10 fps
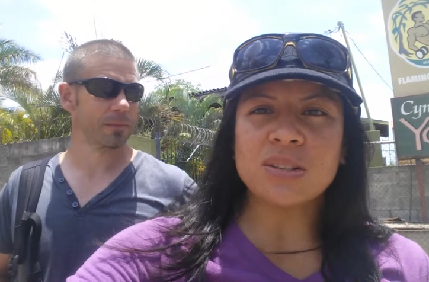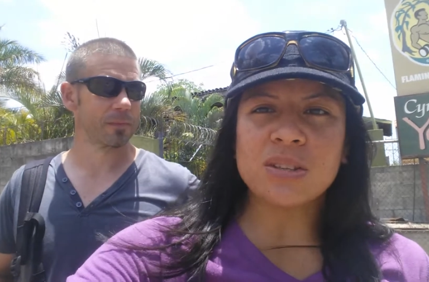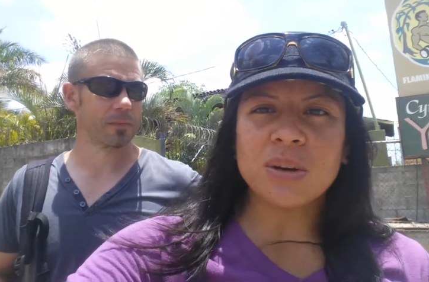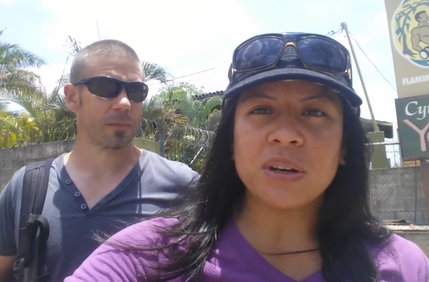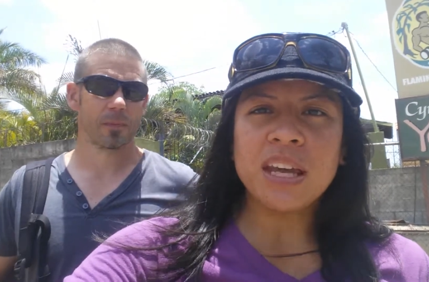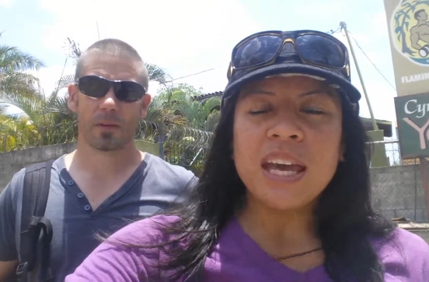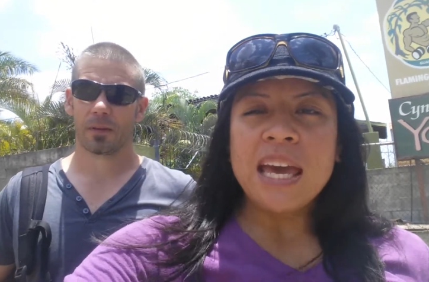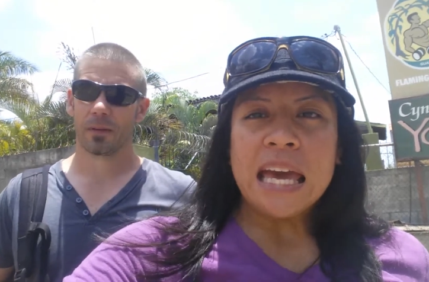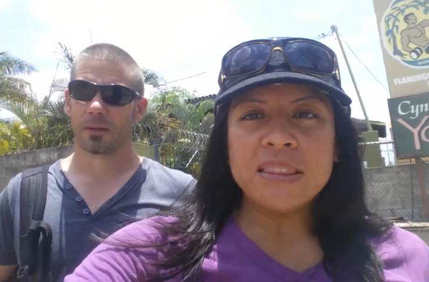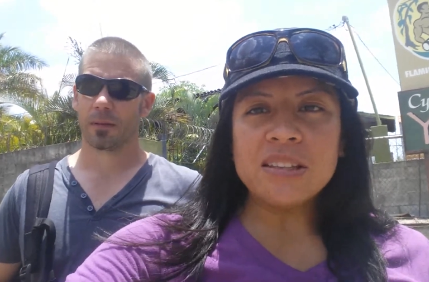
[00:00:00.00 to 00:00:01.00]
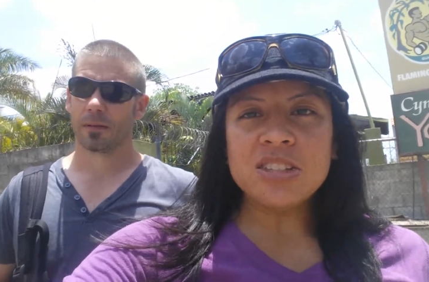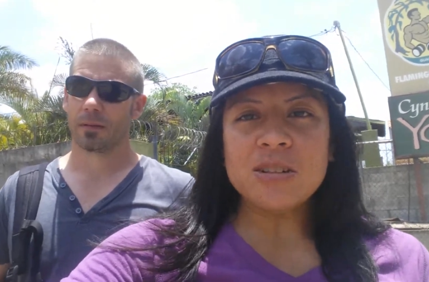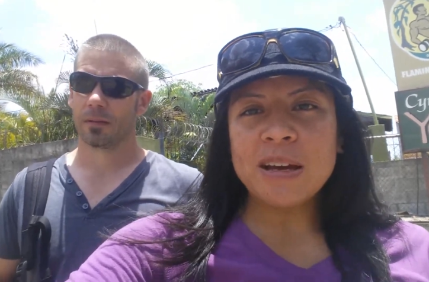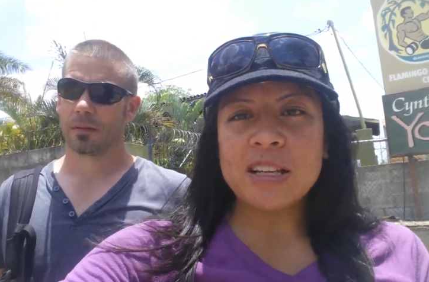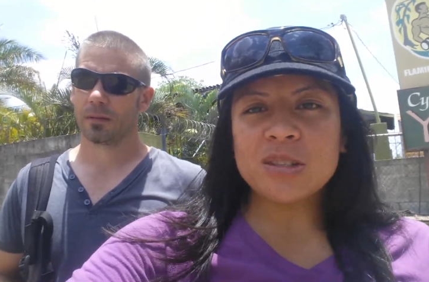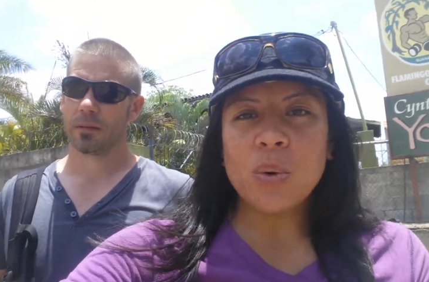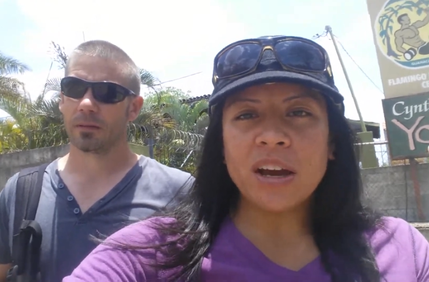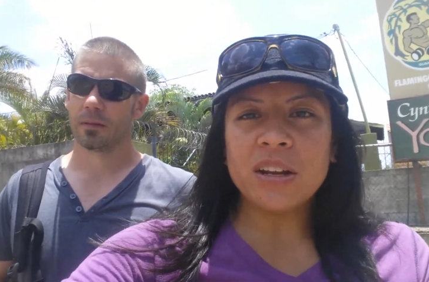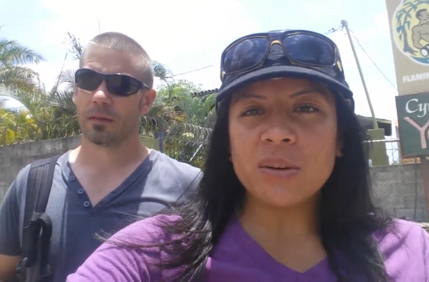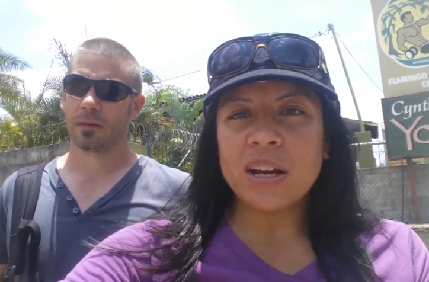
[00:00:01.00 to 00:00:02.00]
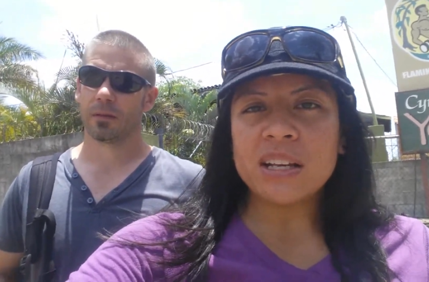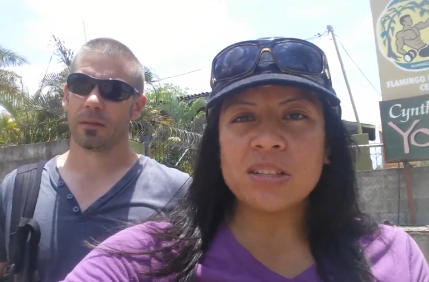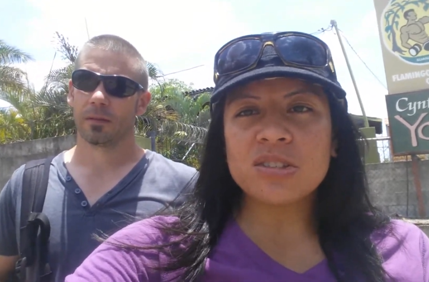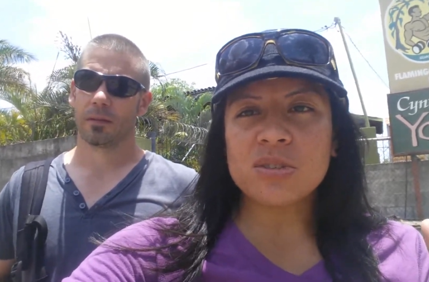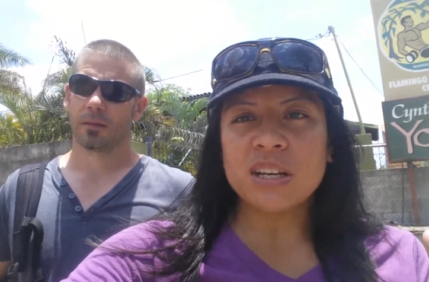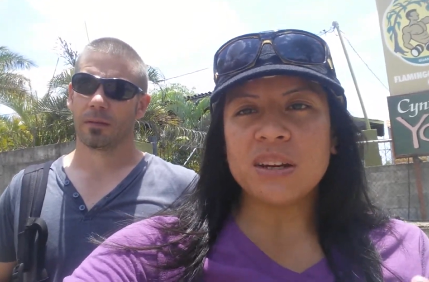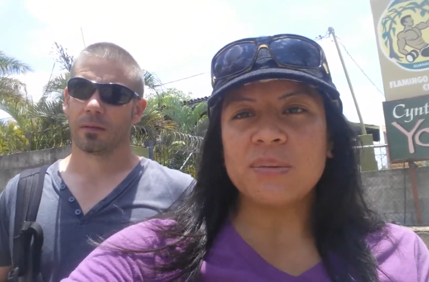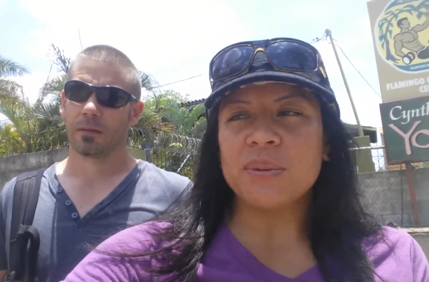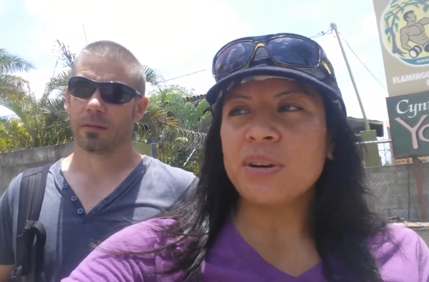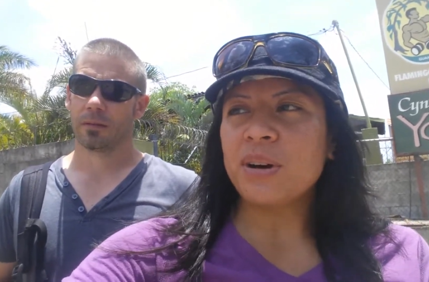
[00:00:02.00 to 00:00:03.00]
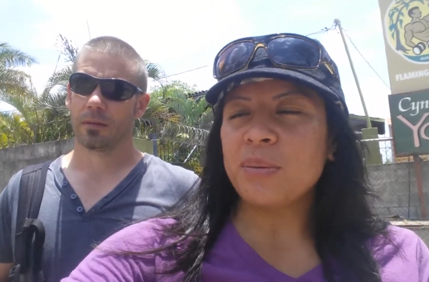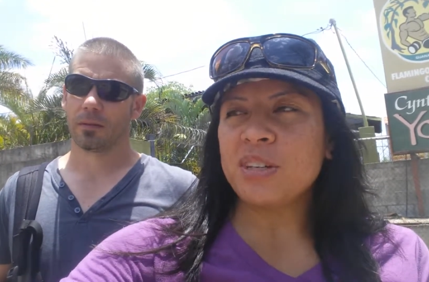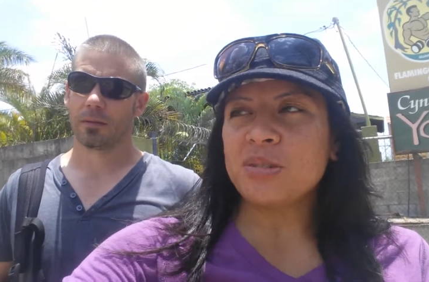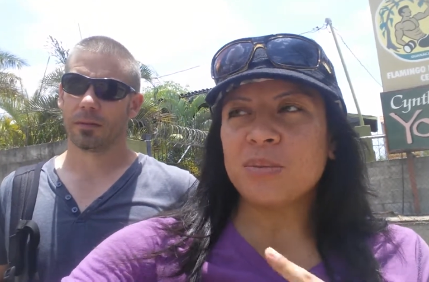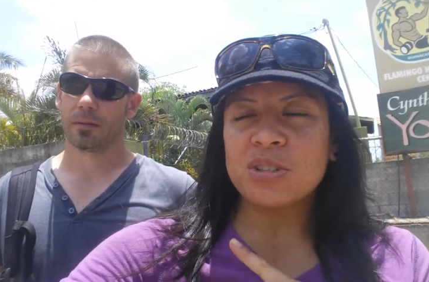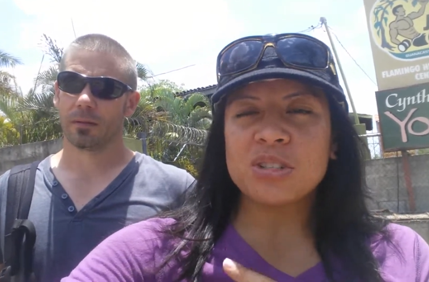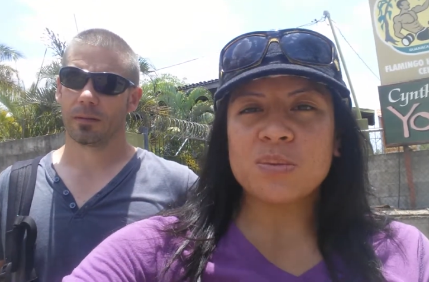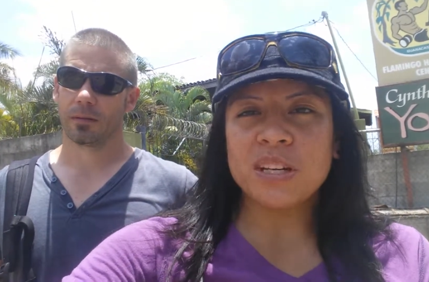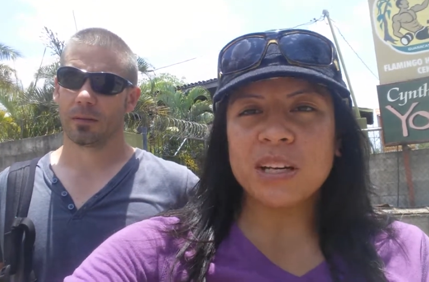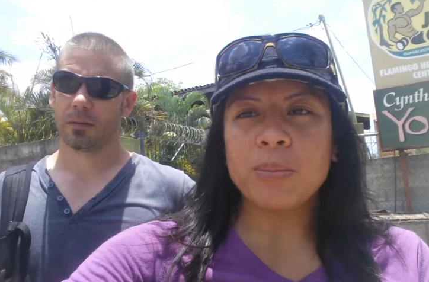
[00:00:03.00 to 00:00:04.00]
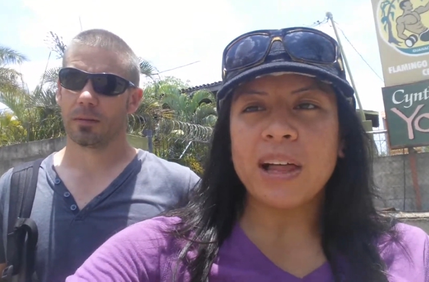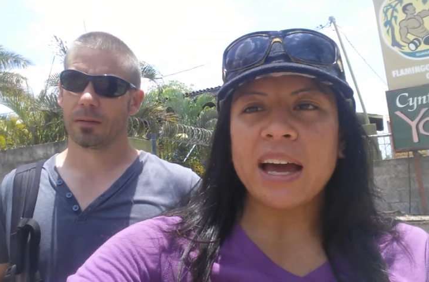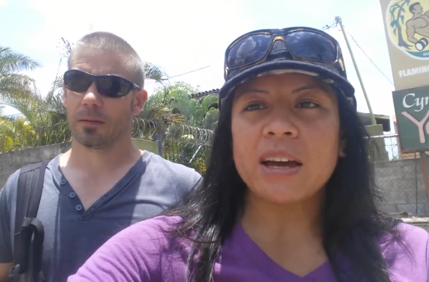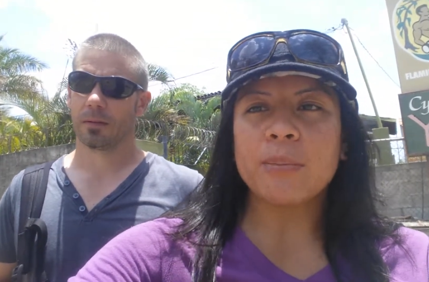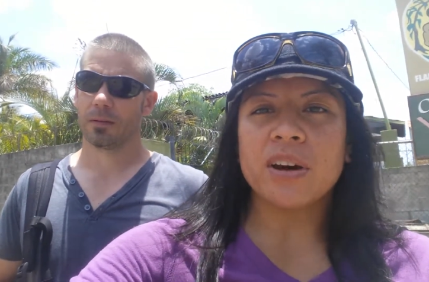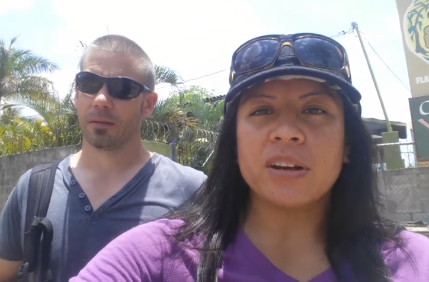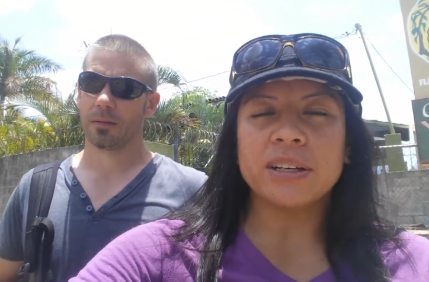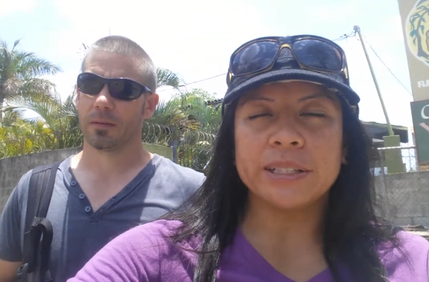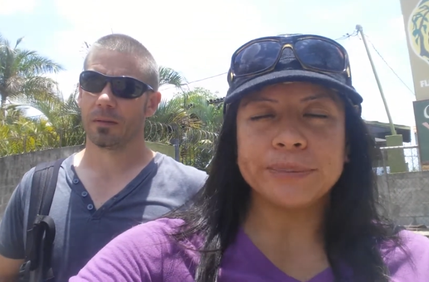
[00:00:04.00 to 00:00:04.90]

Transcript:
Speaker 1: or so, and this gym has quite a great history, and we're just reading a plaque up on